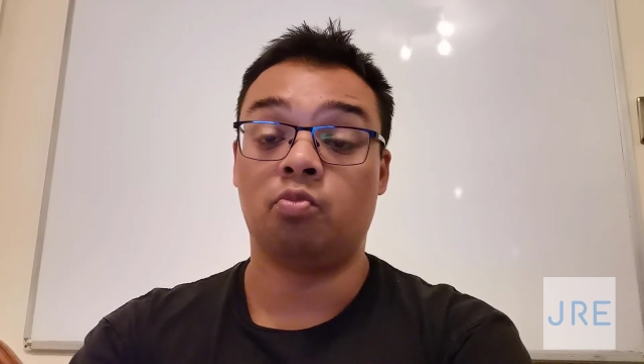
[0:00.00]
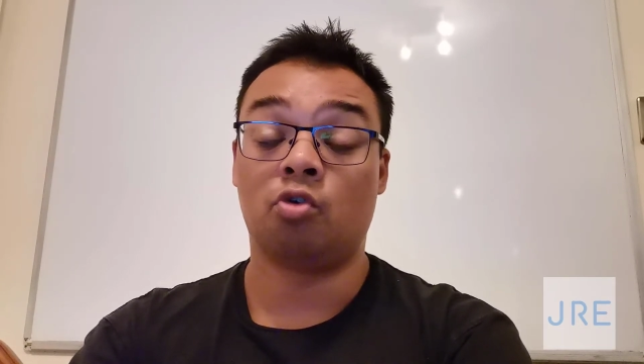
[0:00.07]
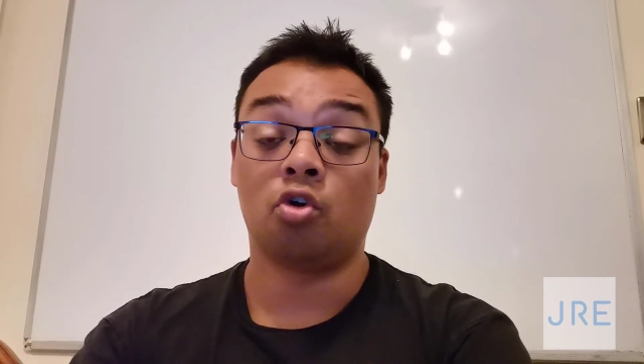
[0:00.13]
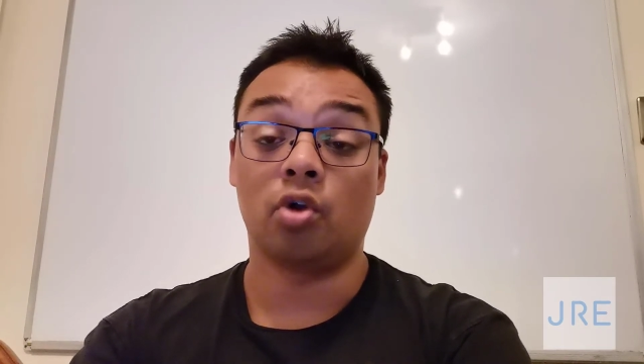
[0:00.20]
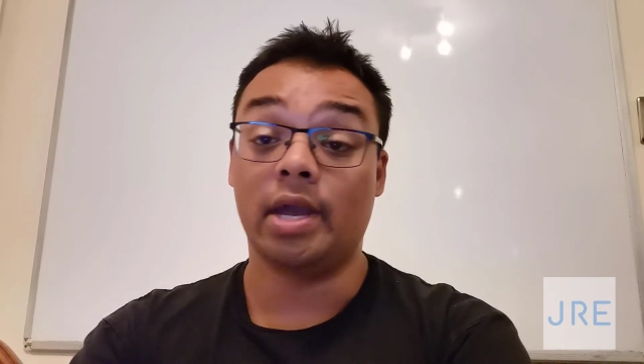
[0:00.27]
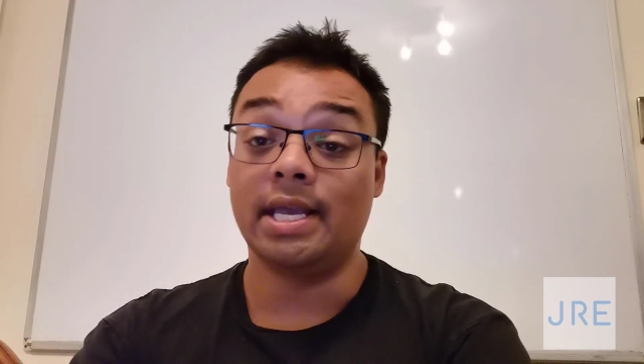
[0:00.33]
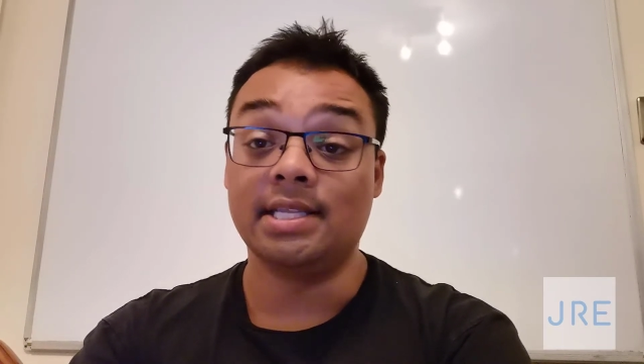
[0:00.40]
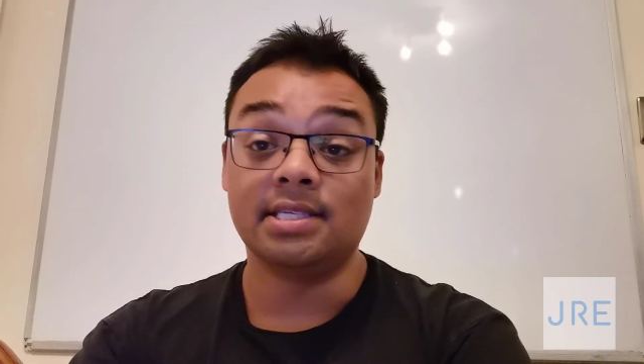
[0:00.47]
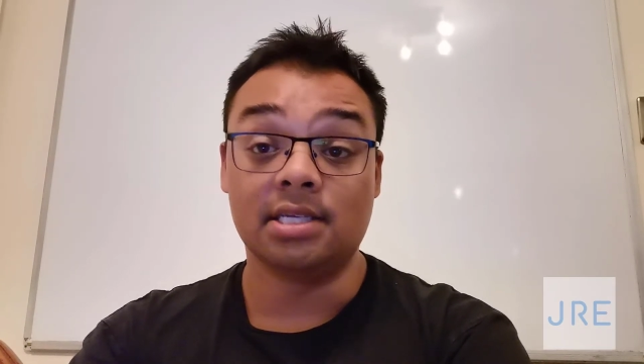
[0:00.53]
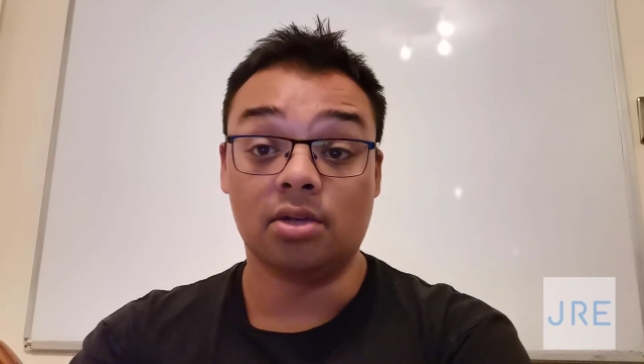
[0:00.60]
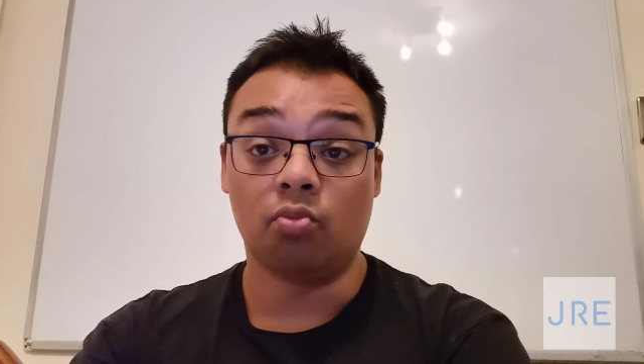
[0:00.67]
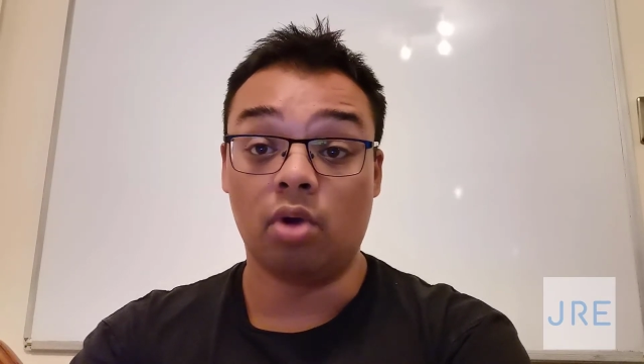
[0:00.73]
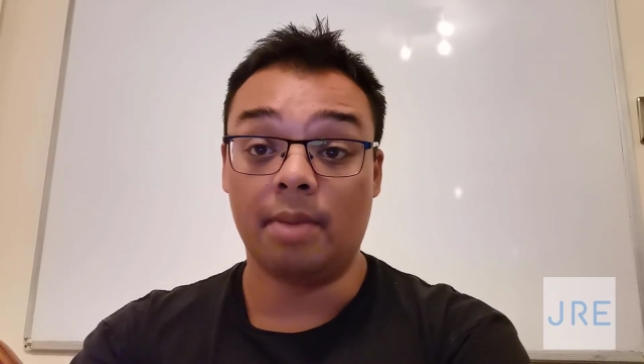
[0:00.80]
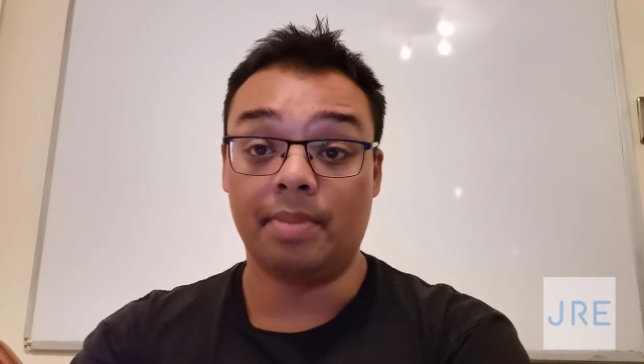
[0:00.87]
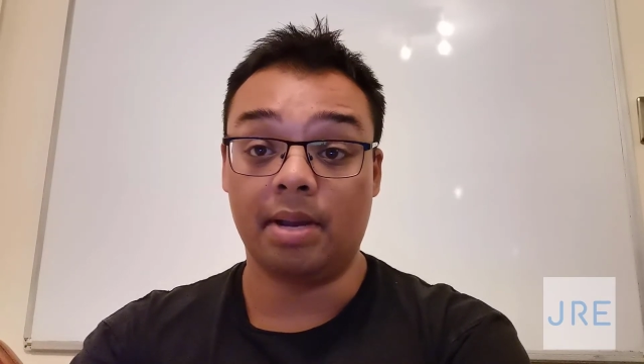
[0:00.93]
created
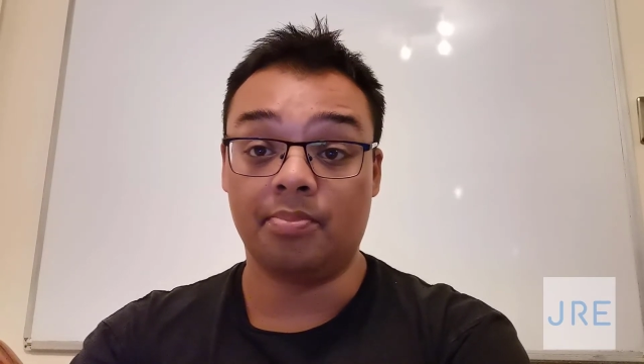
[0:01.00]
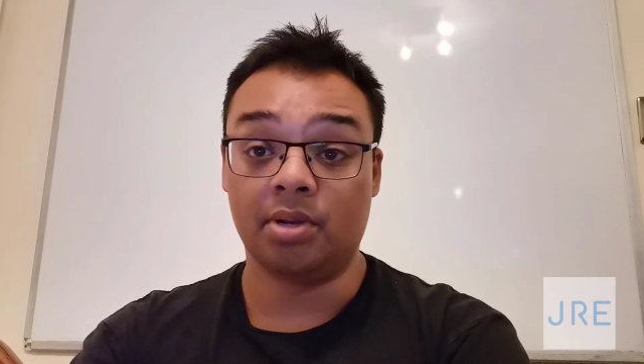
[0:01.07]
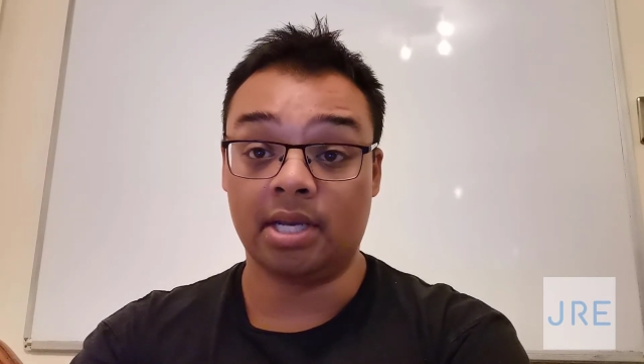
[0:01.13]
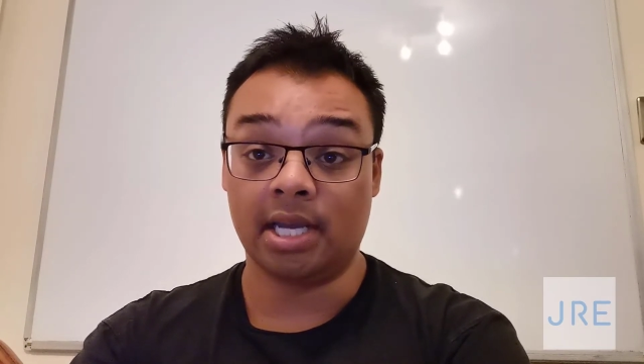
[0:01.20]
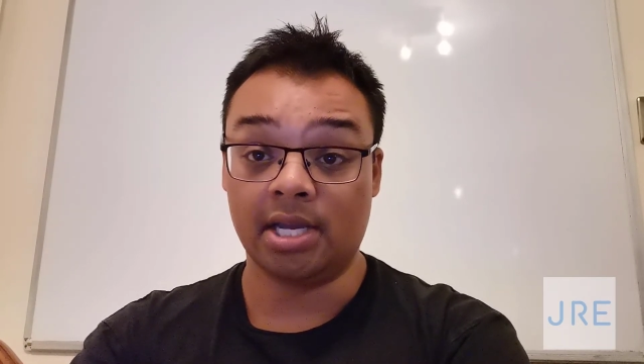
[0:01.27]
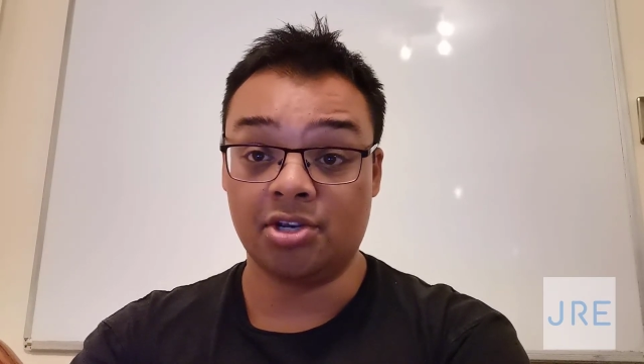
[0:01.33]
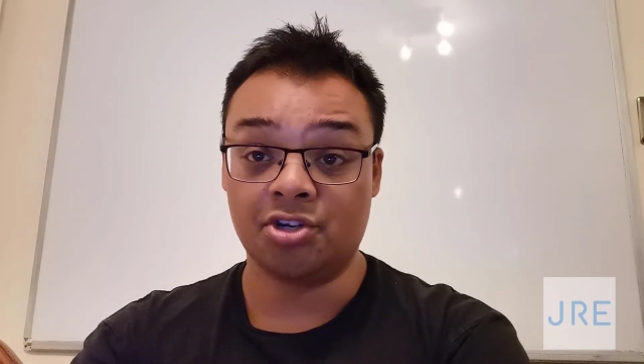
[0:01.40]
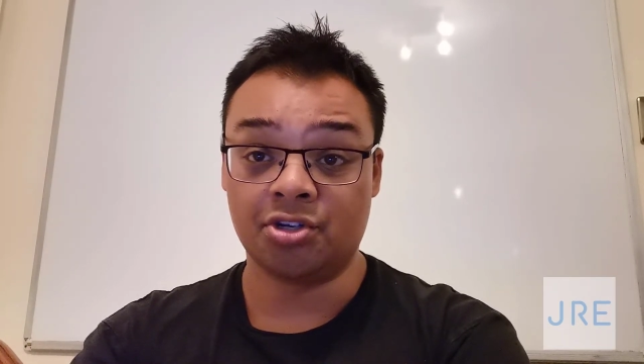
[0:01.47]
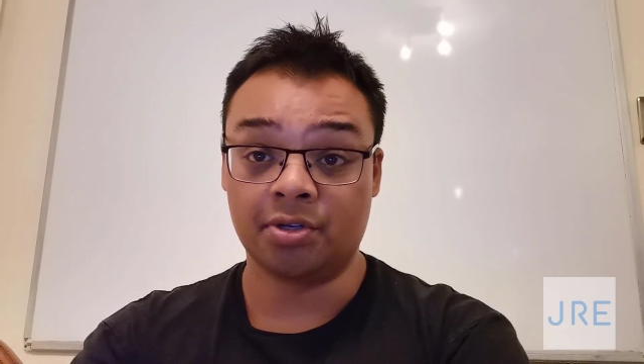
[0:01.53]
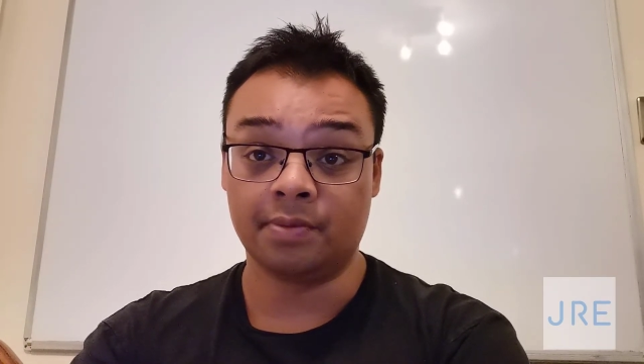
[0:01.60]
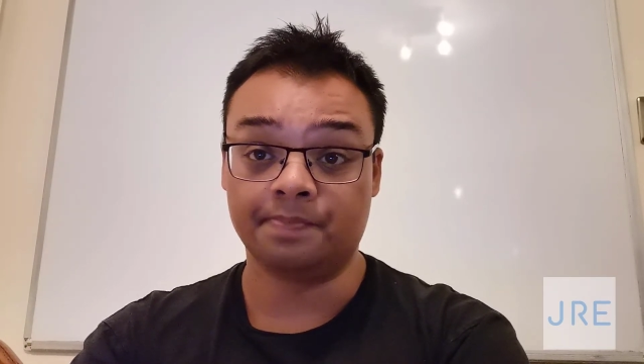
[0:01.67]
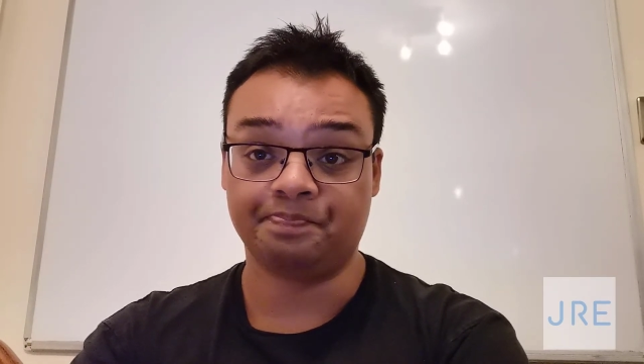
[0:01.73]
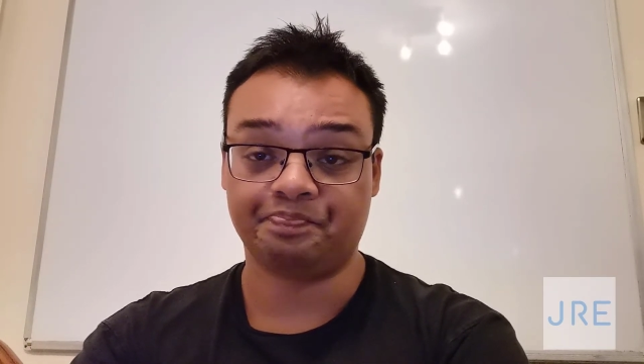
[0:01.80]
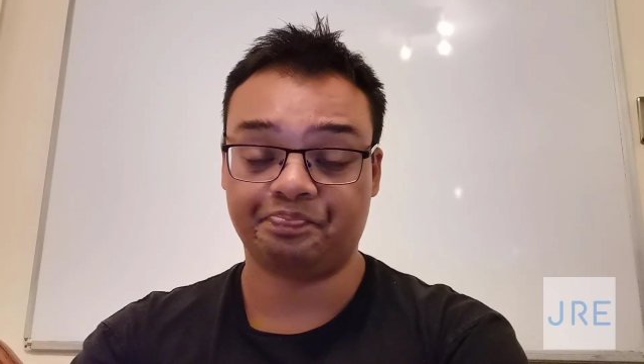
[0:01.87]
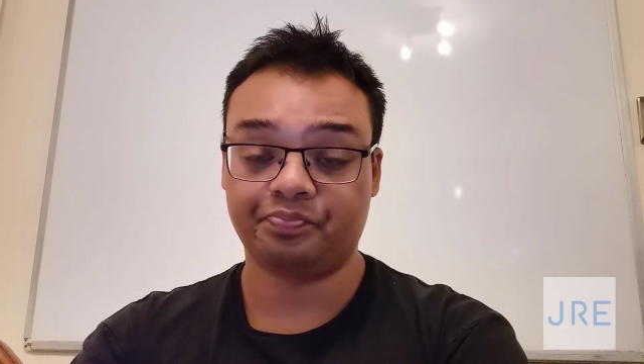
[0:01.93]
a web
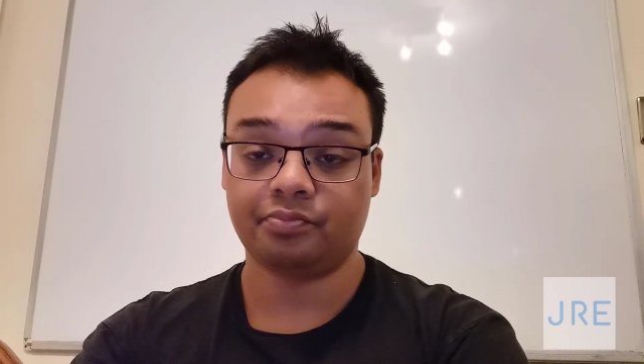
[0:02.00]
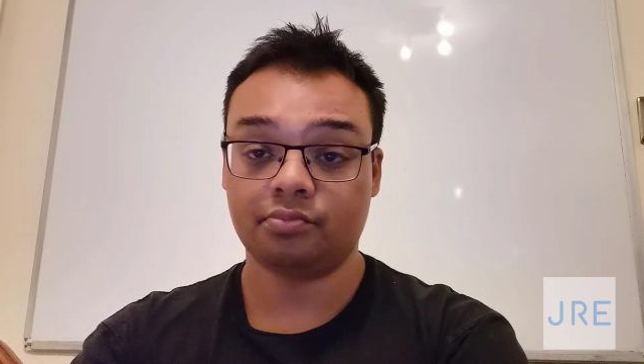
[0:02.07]
application.